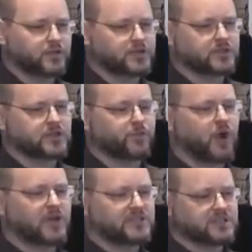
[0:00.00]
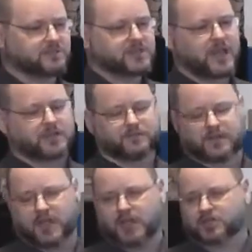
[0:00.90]
This is the process of
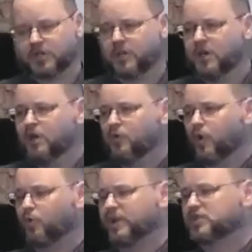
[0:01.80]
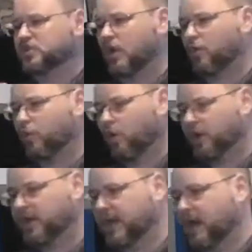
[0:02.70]
sanctification where we start
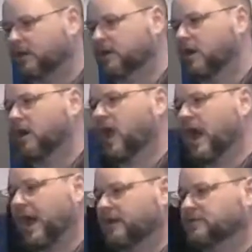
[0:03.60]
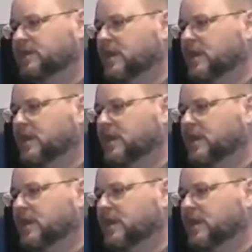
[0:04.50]
working out in our lives